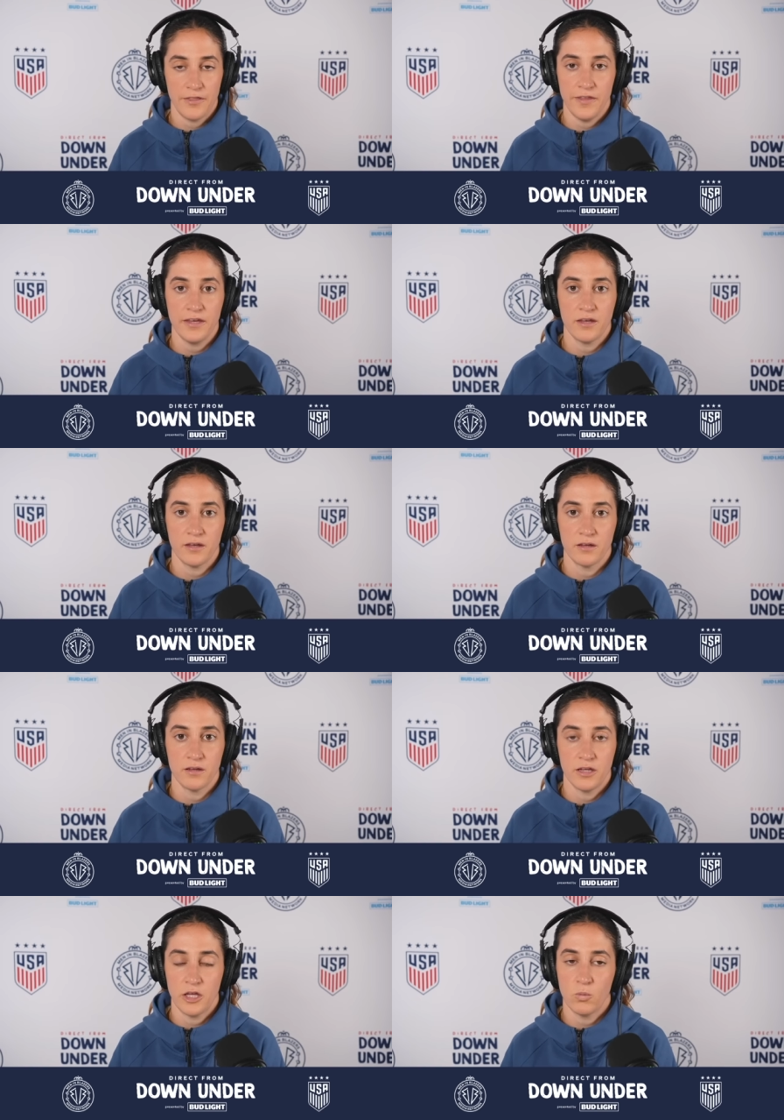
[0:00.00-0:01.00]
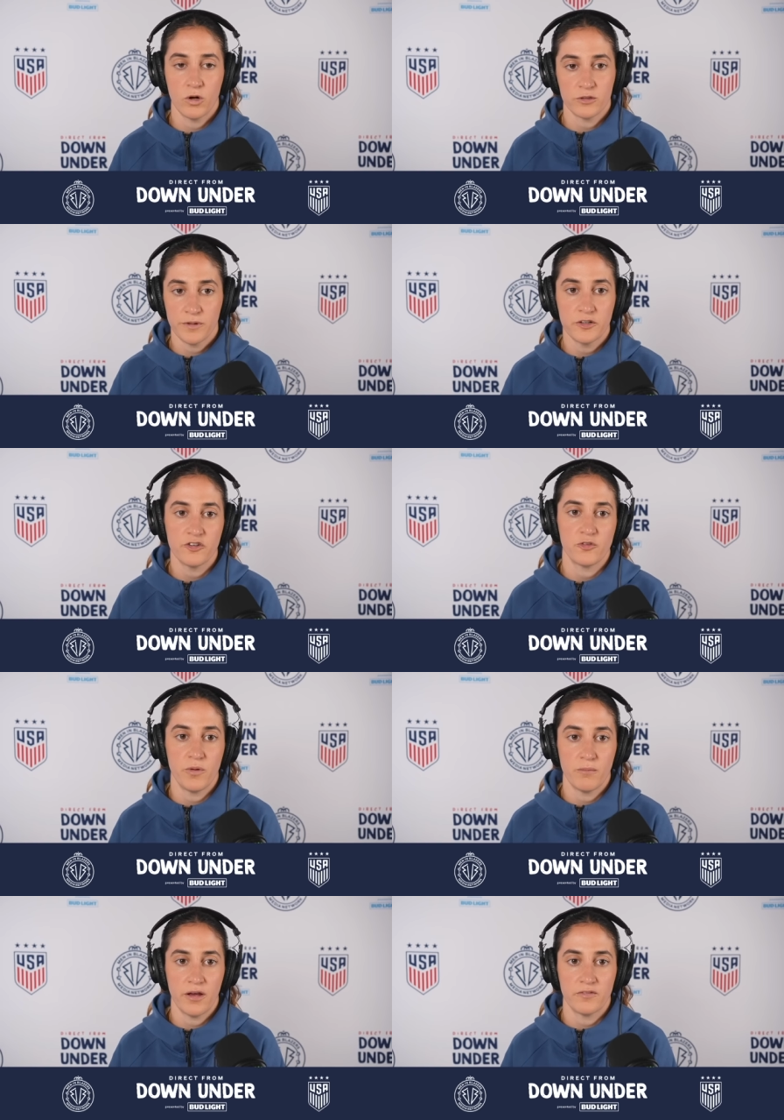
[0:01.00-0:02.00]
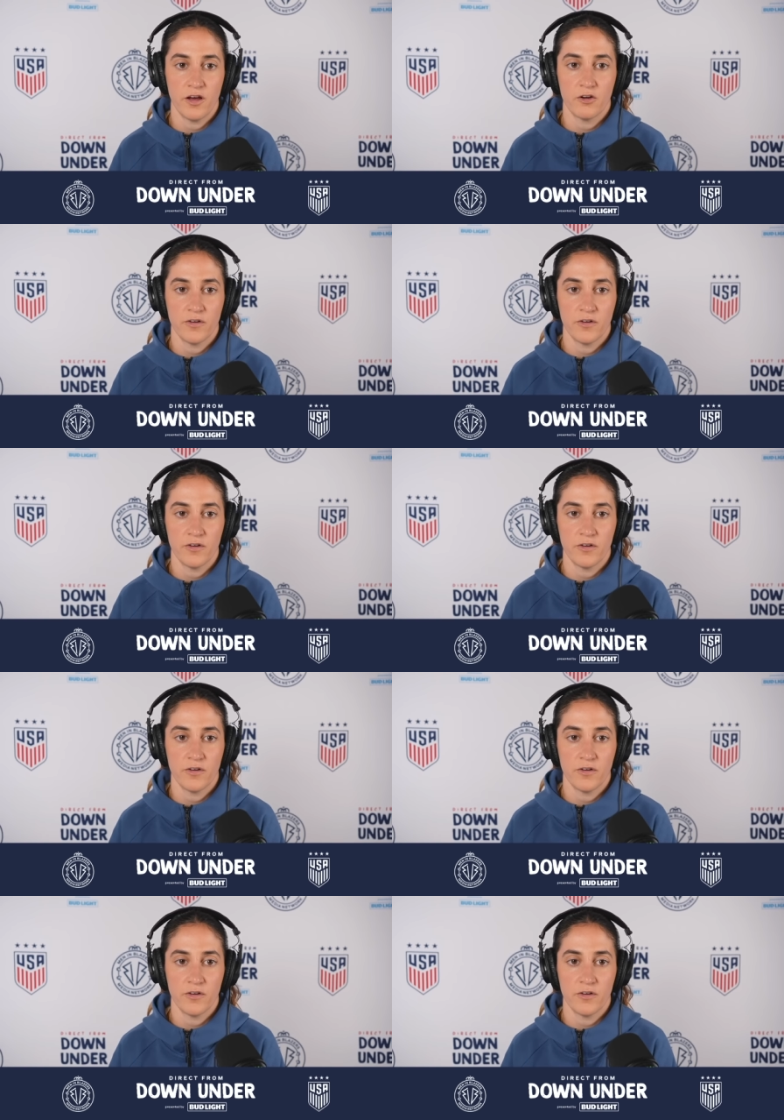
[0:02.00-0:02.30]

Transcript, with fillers: think he wants me to just be myself.